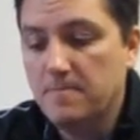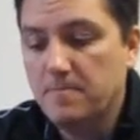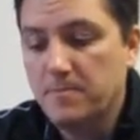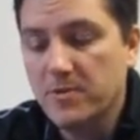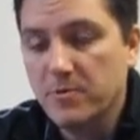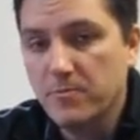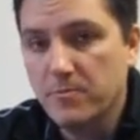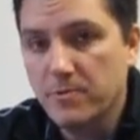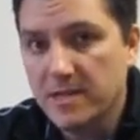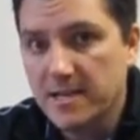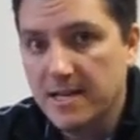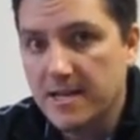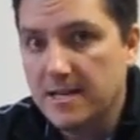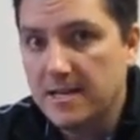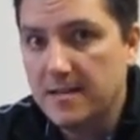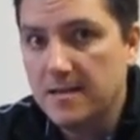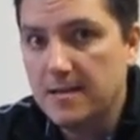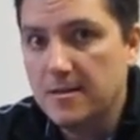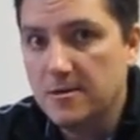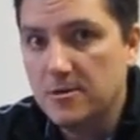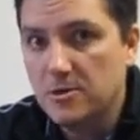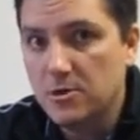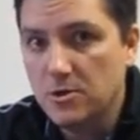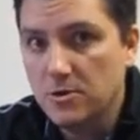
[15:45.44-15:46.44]

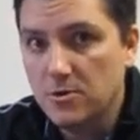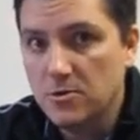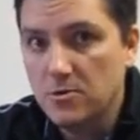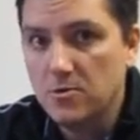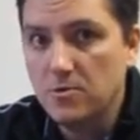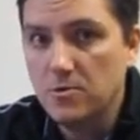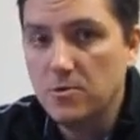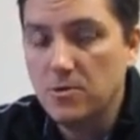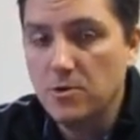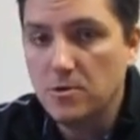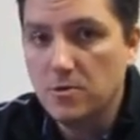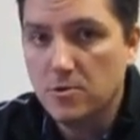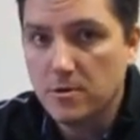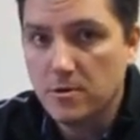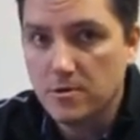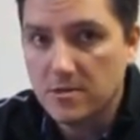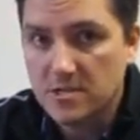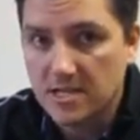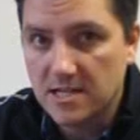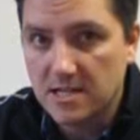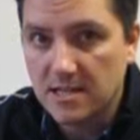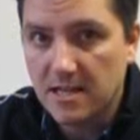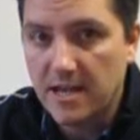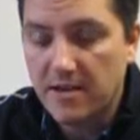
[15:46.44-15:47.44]
related to your
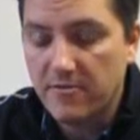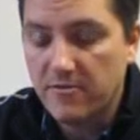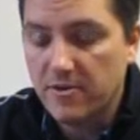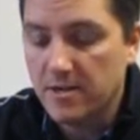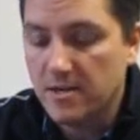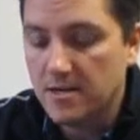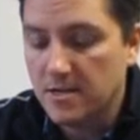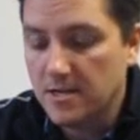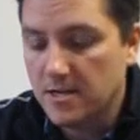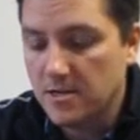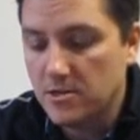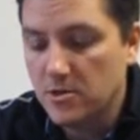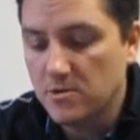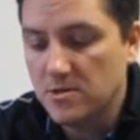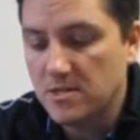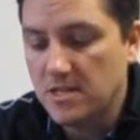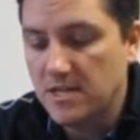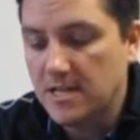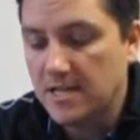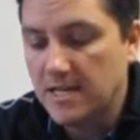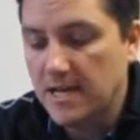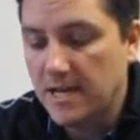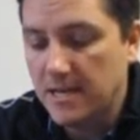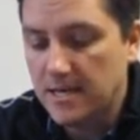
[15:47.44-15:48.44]
saliva and your
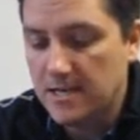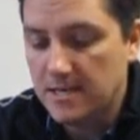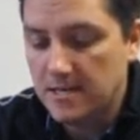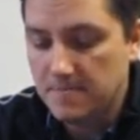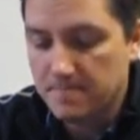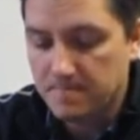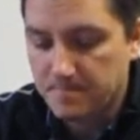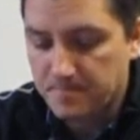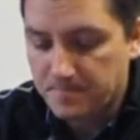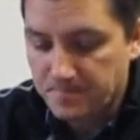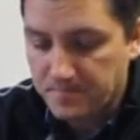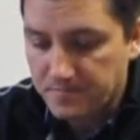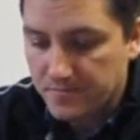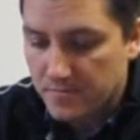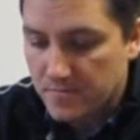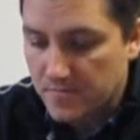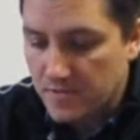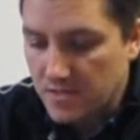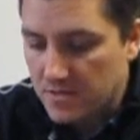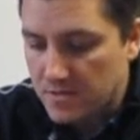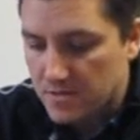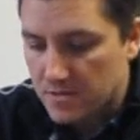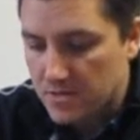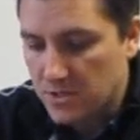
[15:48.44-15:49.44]
DNA.
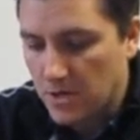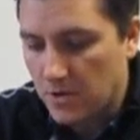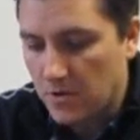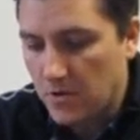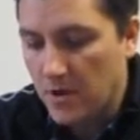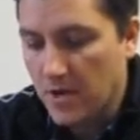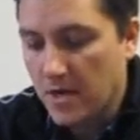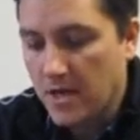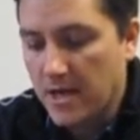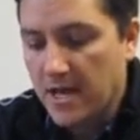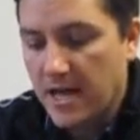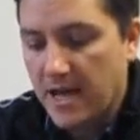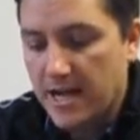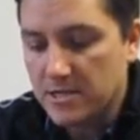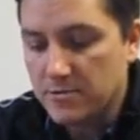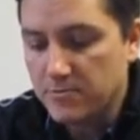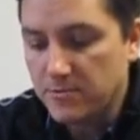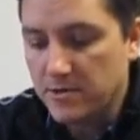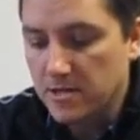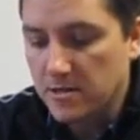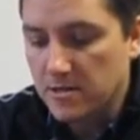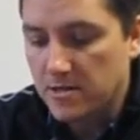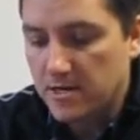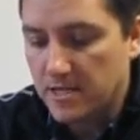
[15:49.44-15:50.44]
So as
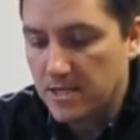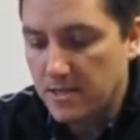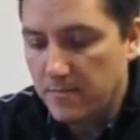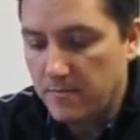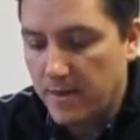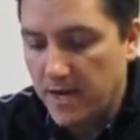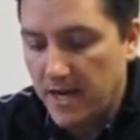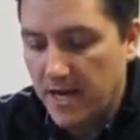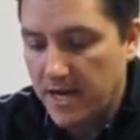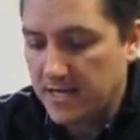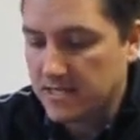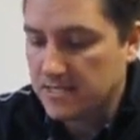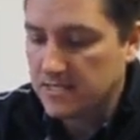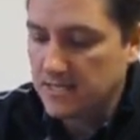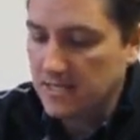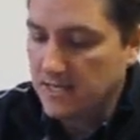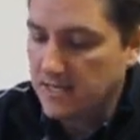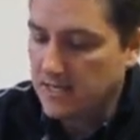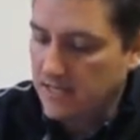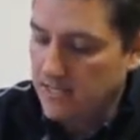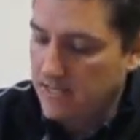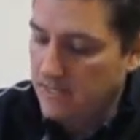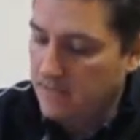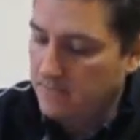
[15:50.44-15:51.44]
we look at the box,
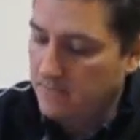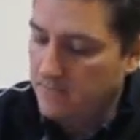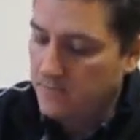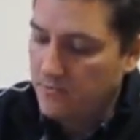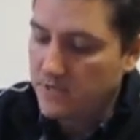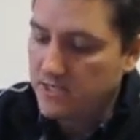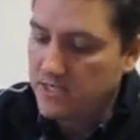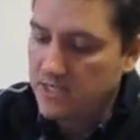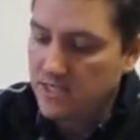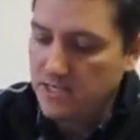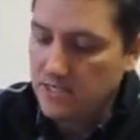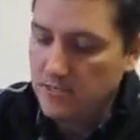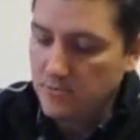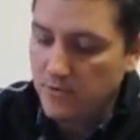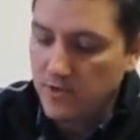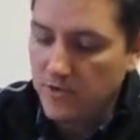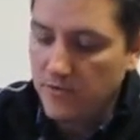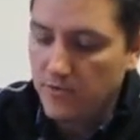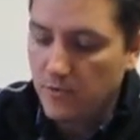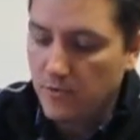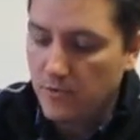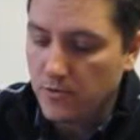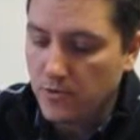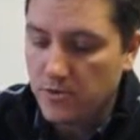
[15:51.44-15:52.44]
we see that
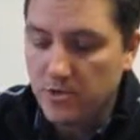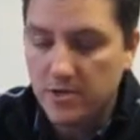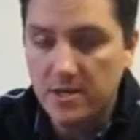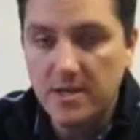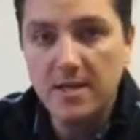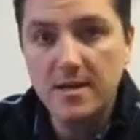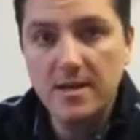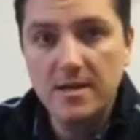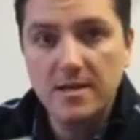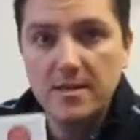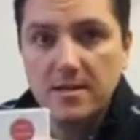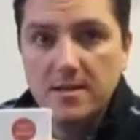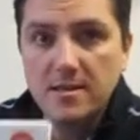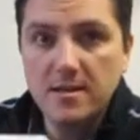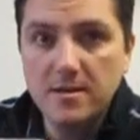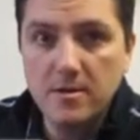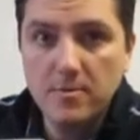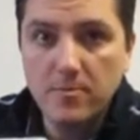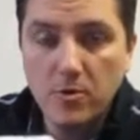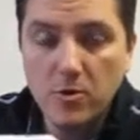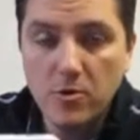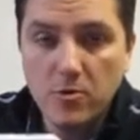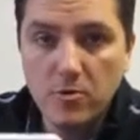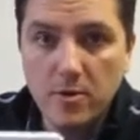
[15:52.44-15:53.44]
we've ordered the
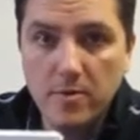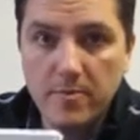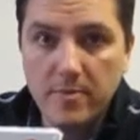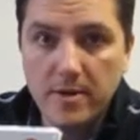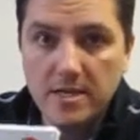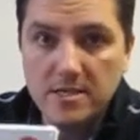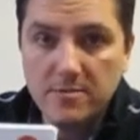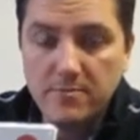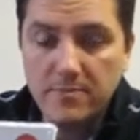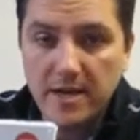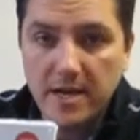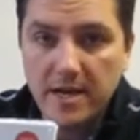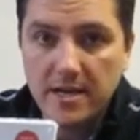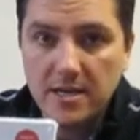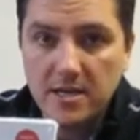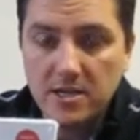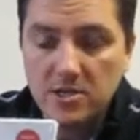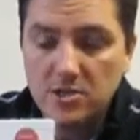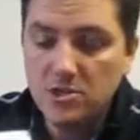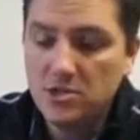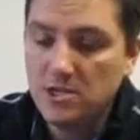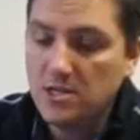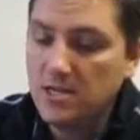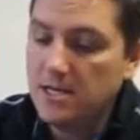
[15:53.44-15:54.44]
more robust
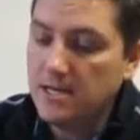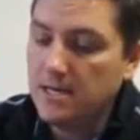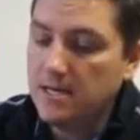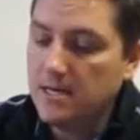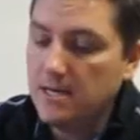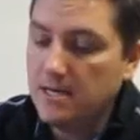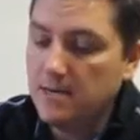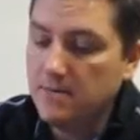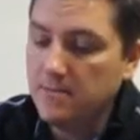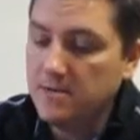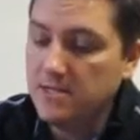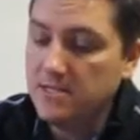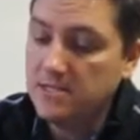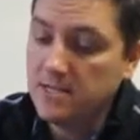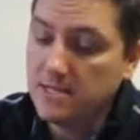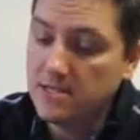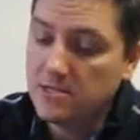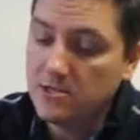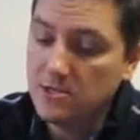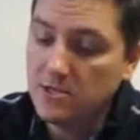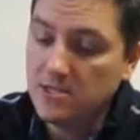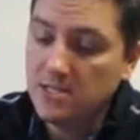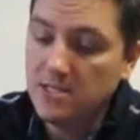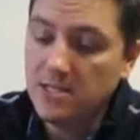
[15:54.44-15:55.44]
package. It's
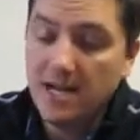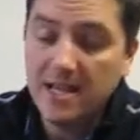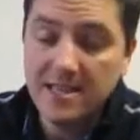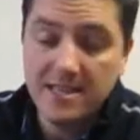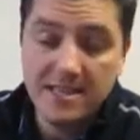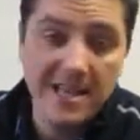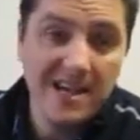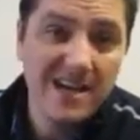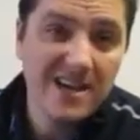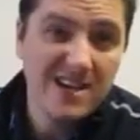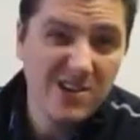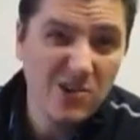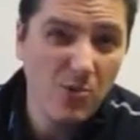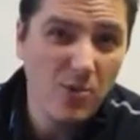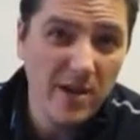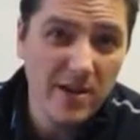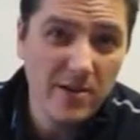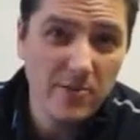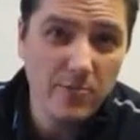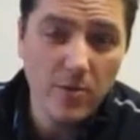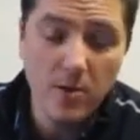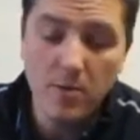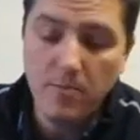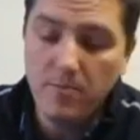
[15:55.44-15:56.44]
actually not that
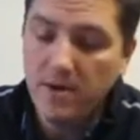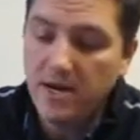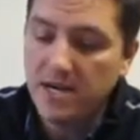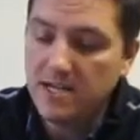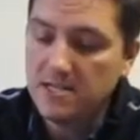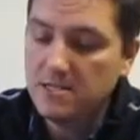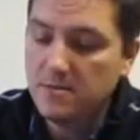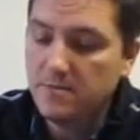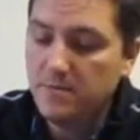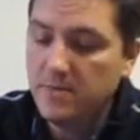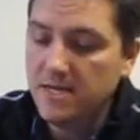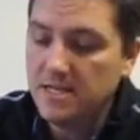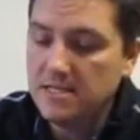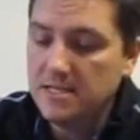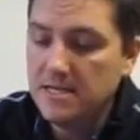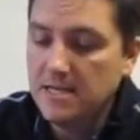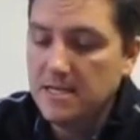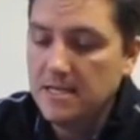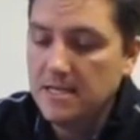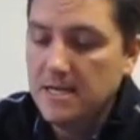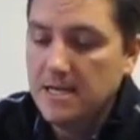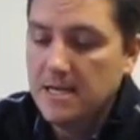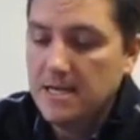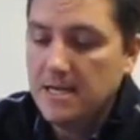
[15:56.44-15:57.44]
quite robust, but
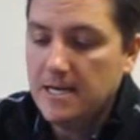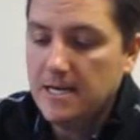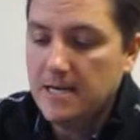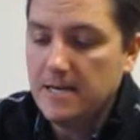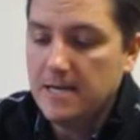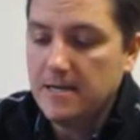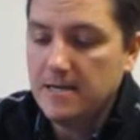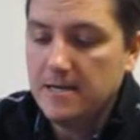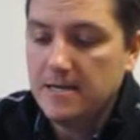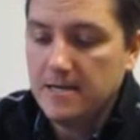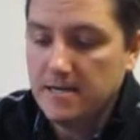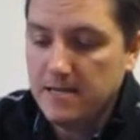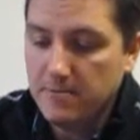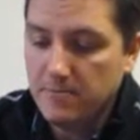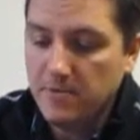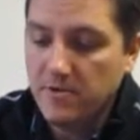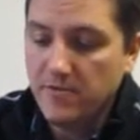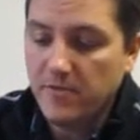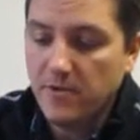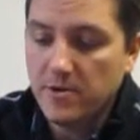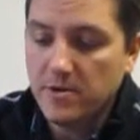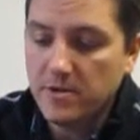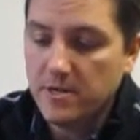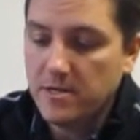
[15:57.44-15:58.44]
again,
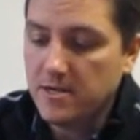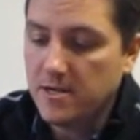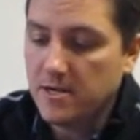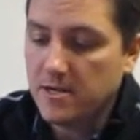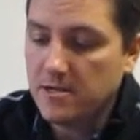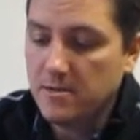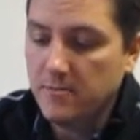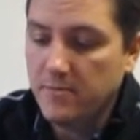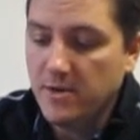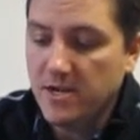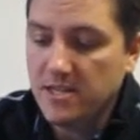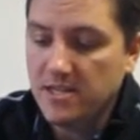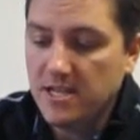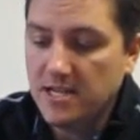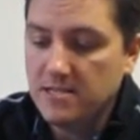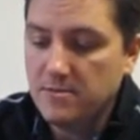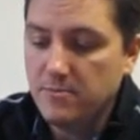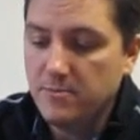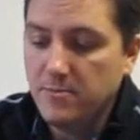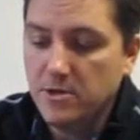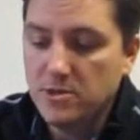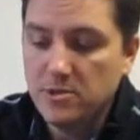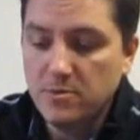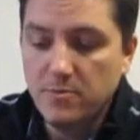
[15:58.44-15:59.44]
we've already talked about that.
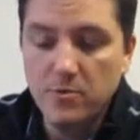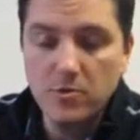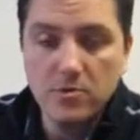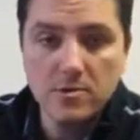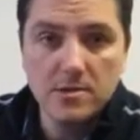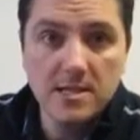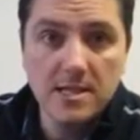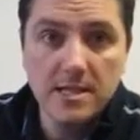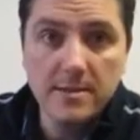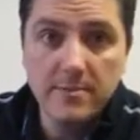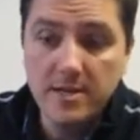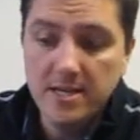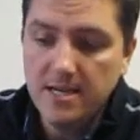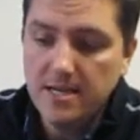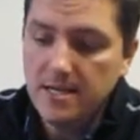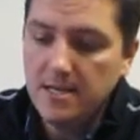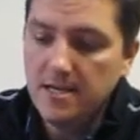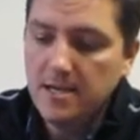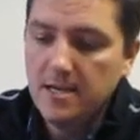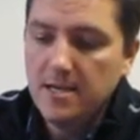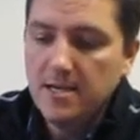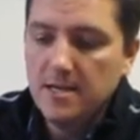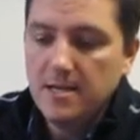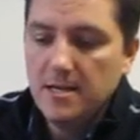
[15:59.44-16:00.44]
It's much more limited
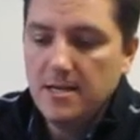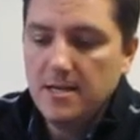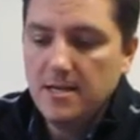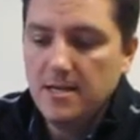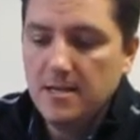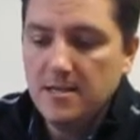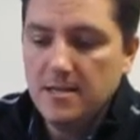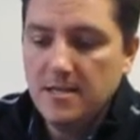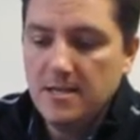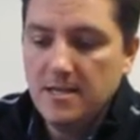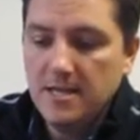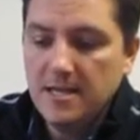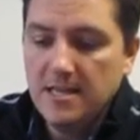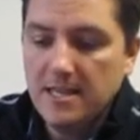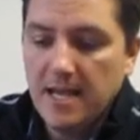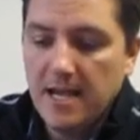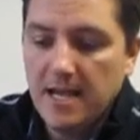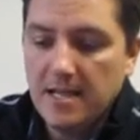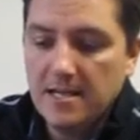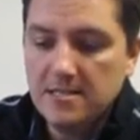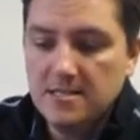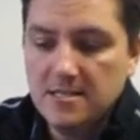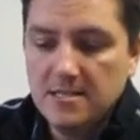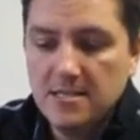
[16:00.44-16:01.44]
in the
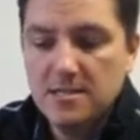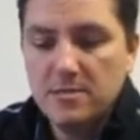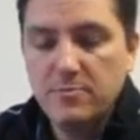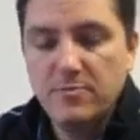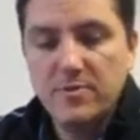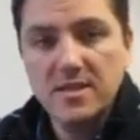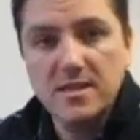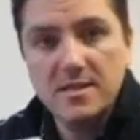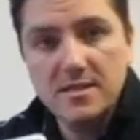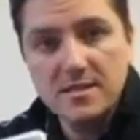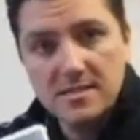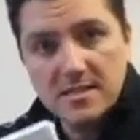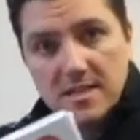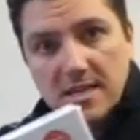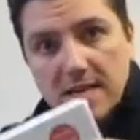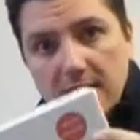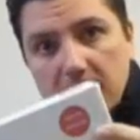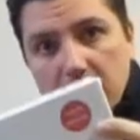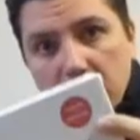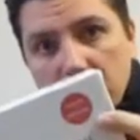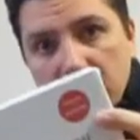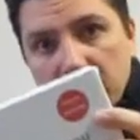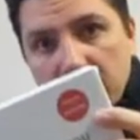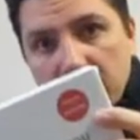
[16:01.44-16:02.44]
analysis, but it is the health